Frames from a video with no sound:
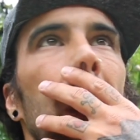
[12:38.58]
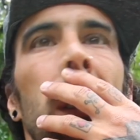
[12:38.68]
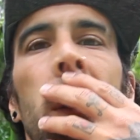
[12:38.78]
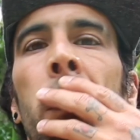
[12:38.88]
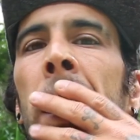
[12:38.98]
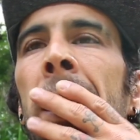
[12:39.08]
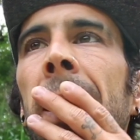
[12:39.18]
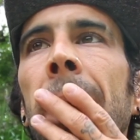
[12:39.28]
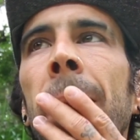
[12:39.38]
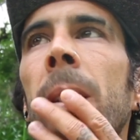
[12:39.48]
It's
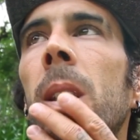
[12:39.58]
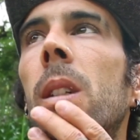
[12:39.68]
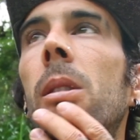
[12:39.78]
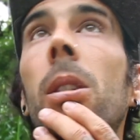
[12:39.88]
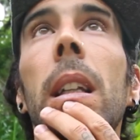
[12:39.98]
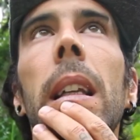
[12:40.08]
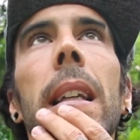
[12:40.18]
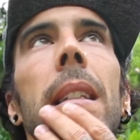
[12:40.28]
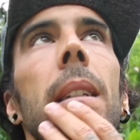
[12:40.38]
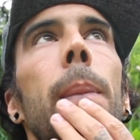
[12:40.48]
amazing. It really
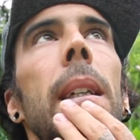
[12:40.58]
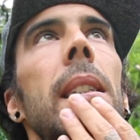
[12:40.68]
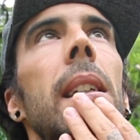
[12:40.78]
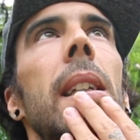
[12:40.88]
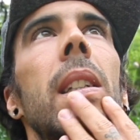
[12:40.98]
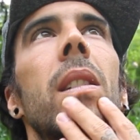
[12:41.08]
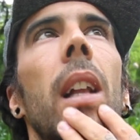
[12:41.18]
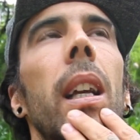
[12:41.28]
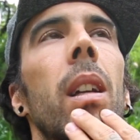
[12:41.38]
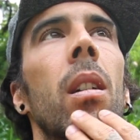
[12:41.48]
is amazing. It's
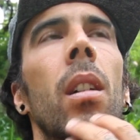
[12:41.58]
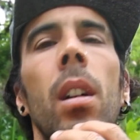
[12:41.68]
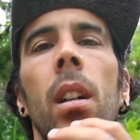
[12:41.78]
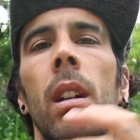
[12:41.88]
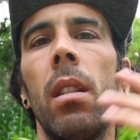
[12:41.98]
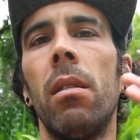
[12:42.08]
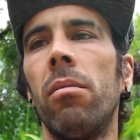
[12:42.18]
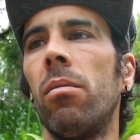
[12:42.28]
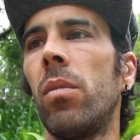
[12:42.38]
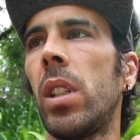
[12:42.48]
like
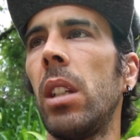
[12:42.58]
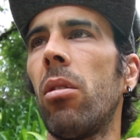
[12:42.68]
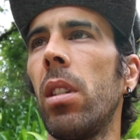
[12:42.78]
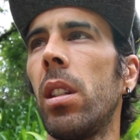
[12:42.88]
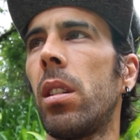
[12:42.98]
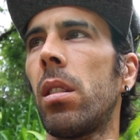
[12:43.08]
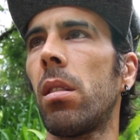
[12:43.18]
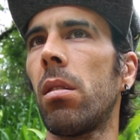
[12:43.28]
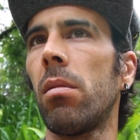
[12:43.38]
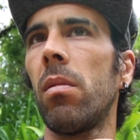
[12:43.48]
Sintra
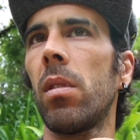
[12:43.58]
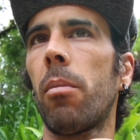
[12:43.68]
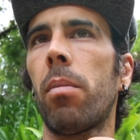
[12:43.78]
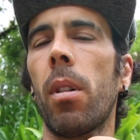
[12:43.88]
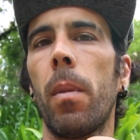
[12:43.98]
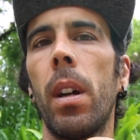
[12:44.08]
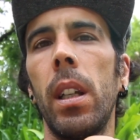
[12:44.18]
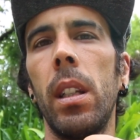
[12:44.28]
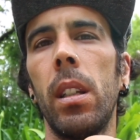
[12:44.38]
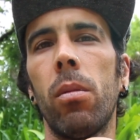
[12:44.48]

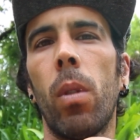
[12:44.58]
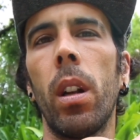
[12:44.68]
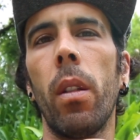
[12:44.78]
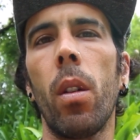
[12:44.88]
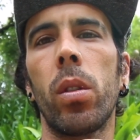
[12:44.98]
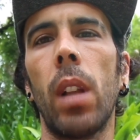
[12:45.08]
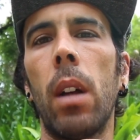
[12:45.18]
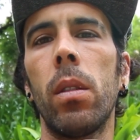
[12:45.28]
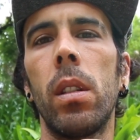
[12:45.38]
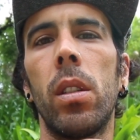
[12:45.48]
is one of those
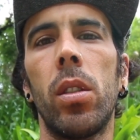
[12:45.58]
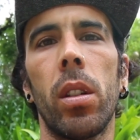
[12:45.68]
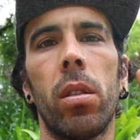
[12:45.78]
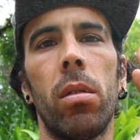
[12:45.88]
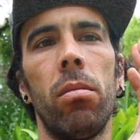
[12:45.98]
towns. It's just